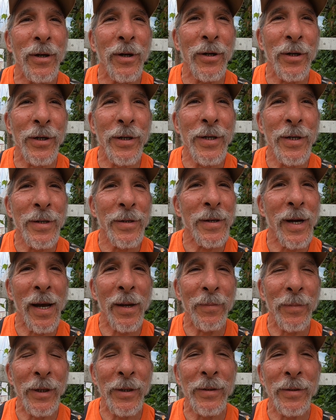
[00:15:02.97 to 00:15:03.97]
good,
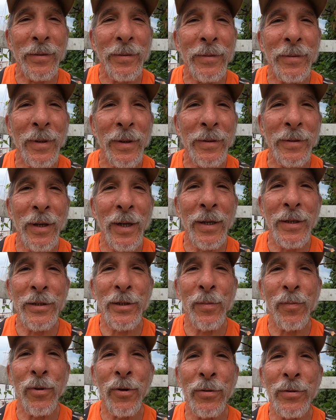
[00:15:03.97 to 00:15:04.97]

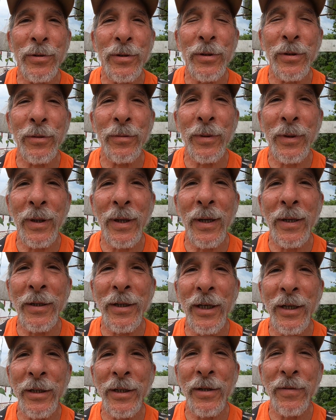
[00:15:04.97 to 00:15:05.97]
as opposed to
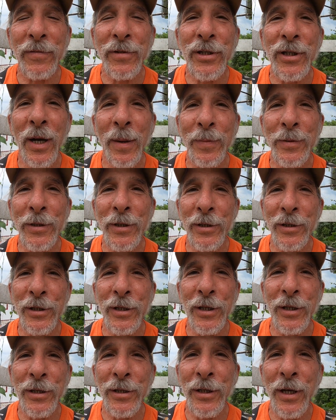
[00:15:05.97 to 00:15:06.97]
addictive
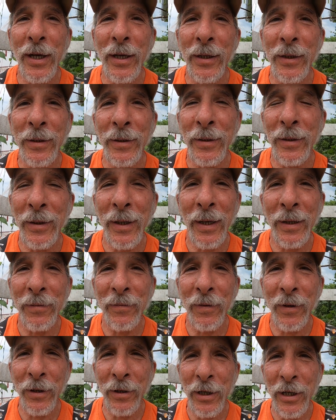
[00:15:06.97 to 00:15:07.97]
substances
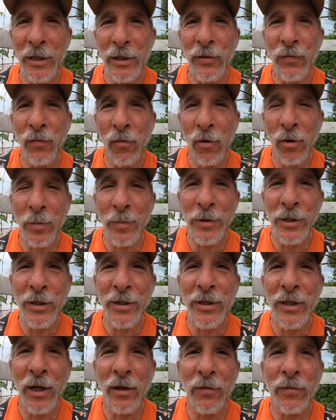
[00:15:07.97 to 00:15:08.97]
and various forms
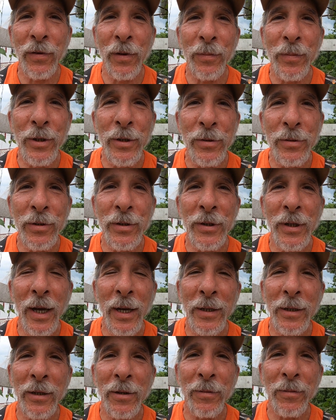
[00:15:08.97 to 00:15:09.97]
of self-abuse
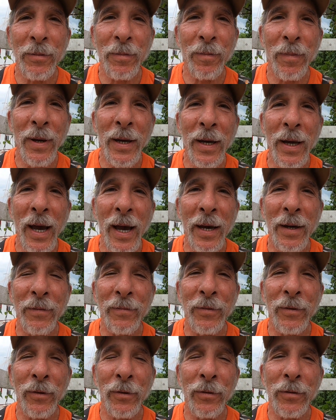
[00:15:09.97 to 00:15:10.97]
that you may
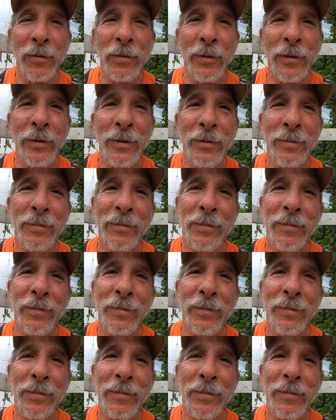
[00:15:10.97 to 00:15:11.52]
have learned